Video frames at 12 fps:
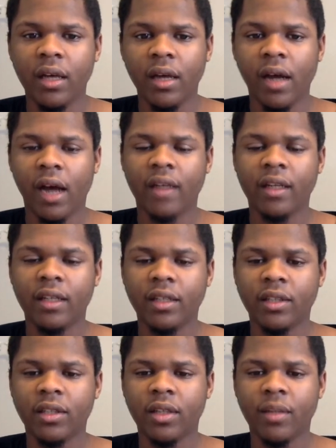I think this
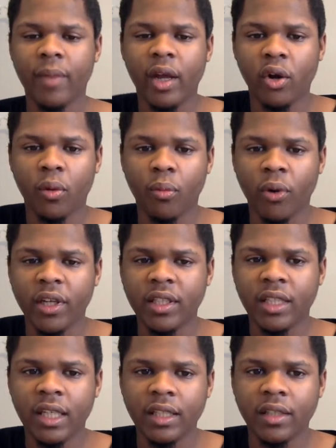is a make-or-break
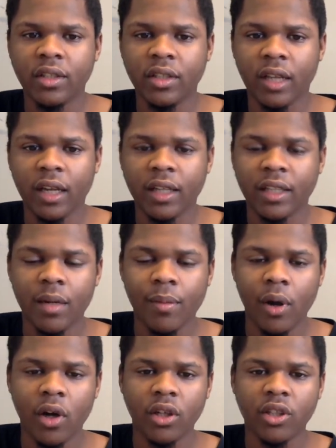season, just like I said
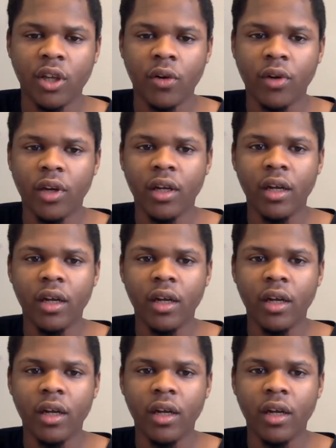about Hezonja.